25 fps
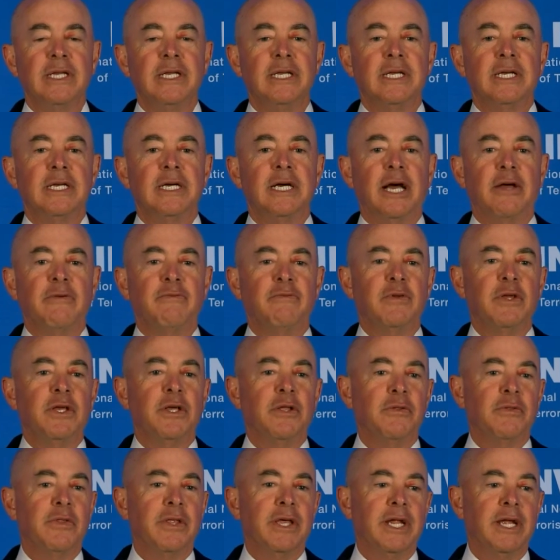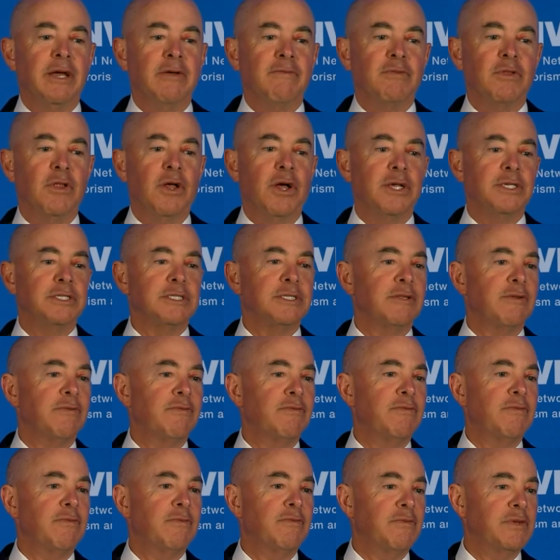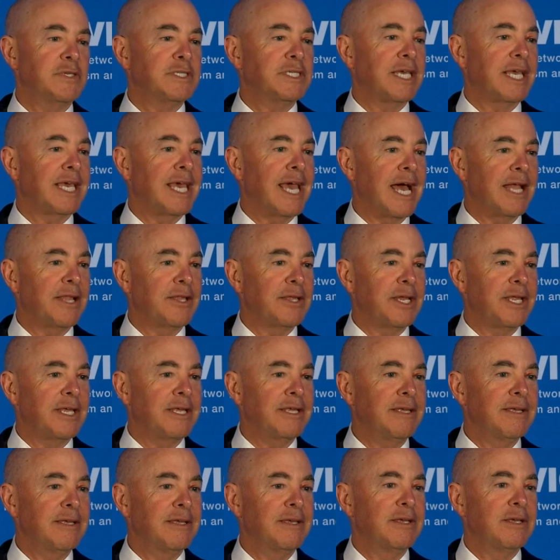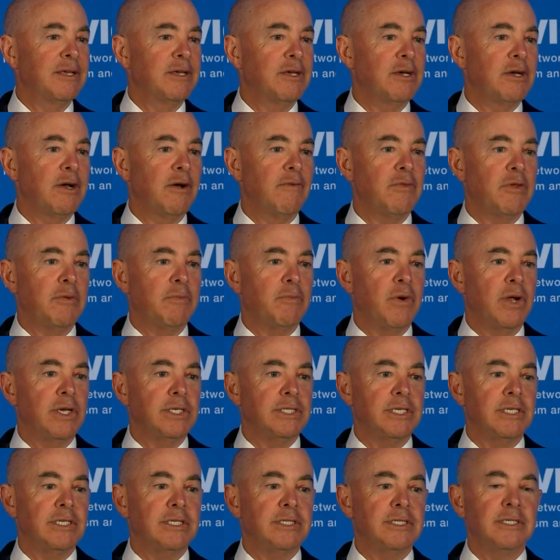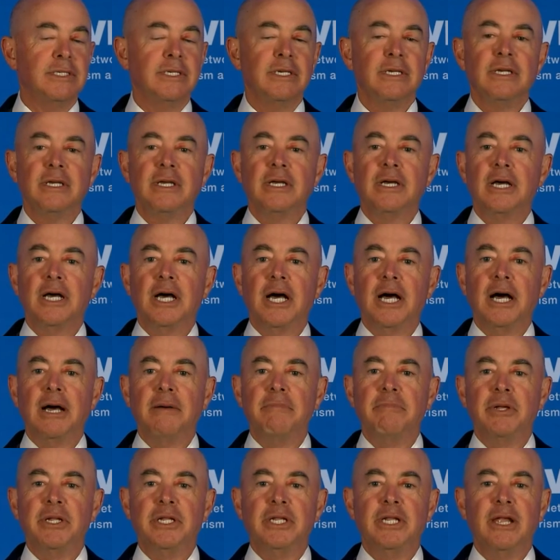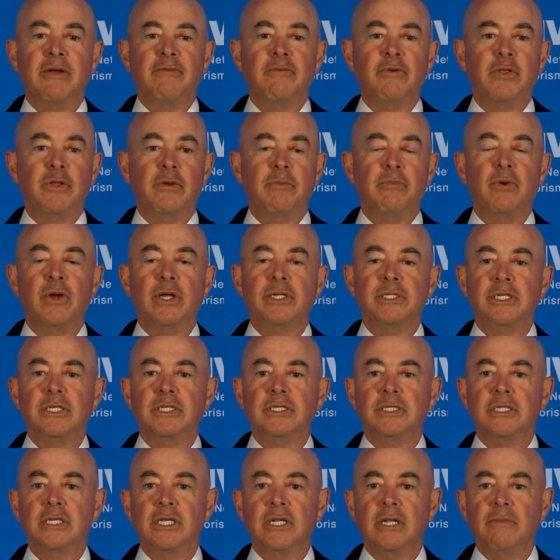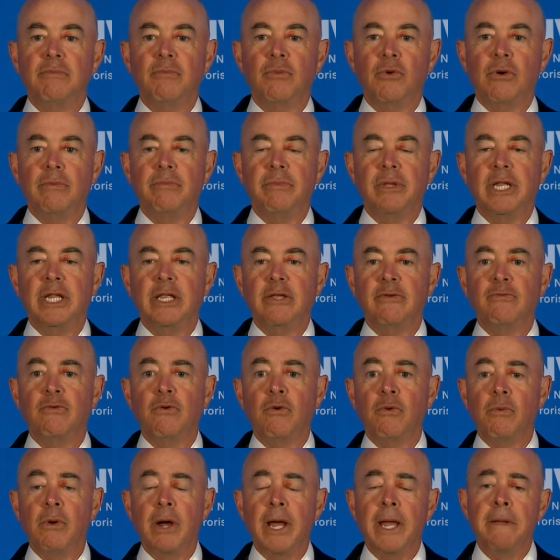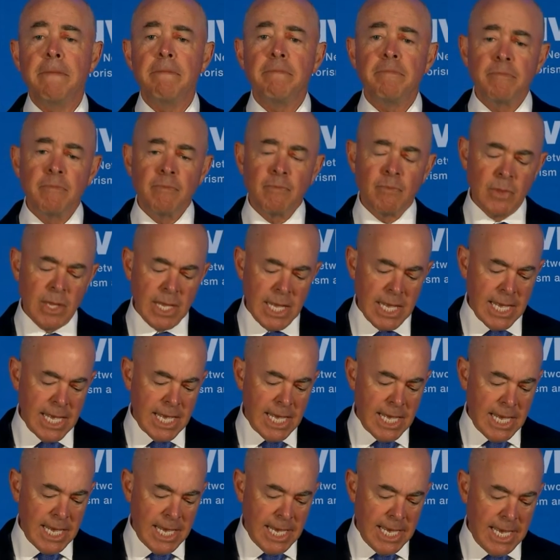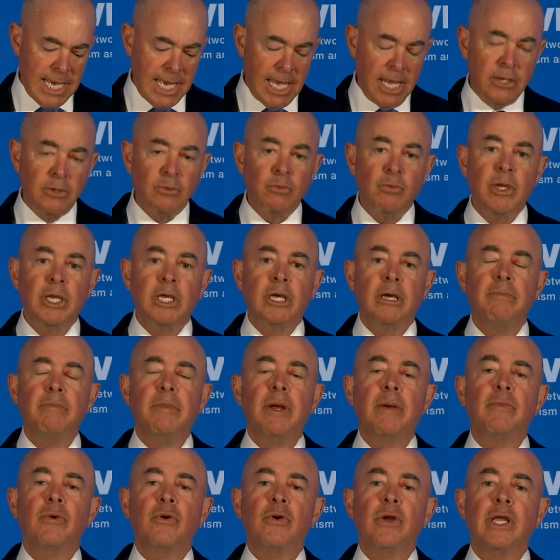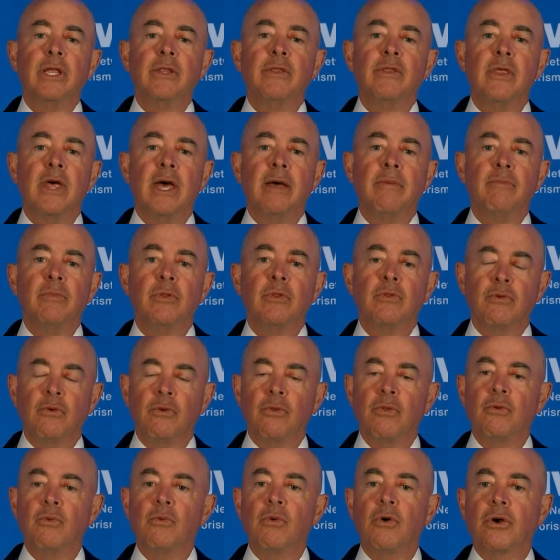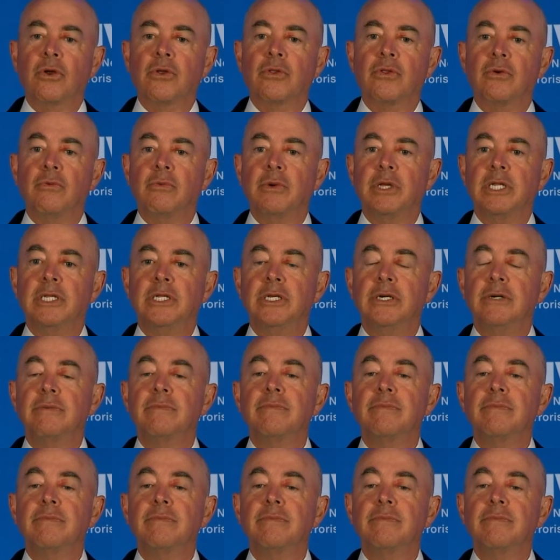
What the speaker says: I feel that I've lost the physicality of their presence, but never their presence in a more meaningful way. And we commemorate them through the work that we do.